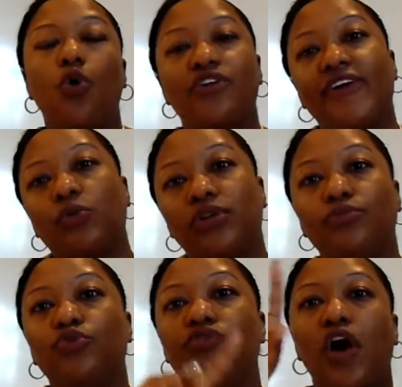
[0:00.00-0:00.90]
or if I want
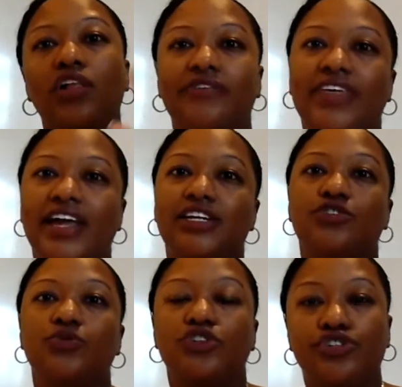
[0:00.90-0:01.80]
to move all of that
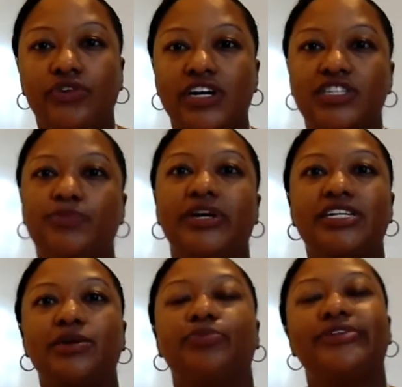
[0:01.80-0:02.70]
into a trust,
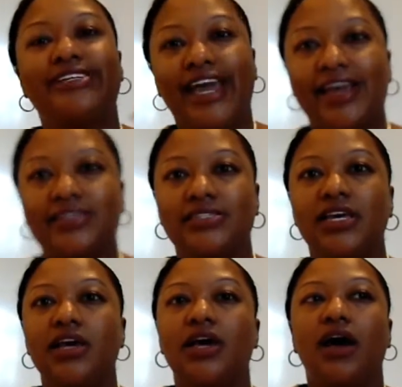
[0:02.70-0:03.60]
because it protects